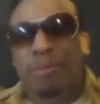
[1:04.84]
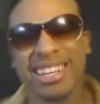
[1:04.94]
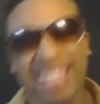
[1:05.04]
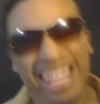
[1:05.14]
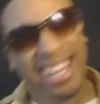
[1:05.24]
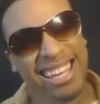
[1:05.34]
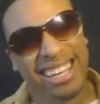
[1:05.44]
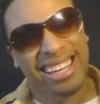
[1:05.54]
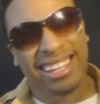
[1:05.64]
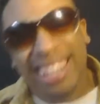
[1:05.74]
I mean,
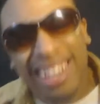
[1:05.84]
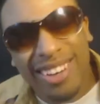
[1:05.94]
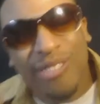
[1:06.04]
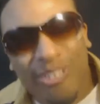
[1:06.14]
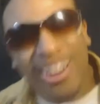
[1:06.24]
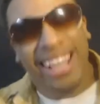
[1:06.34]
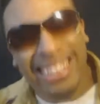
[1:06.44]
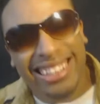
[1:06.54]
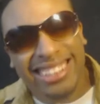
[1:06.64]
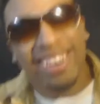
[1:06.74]
he
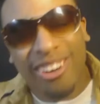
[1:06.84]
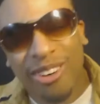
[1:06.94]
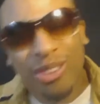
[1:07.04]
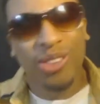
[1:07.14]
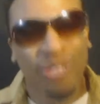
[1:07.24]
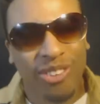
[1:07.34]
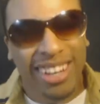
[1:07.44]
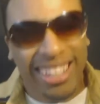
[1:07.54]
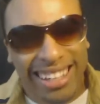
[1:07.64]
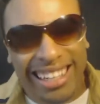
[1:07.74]
what all in the
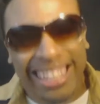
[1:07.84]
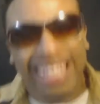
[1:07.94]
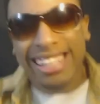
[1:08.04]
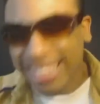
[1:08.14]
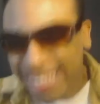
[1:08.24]
one? He,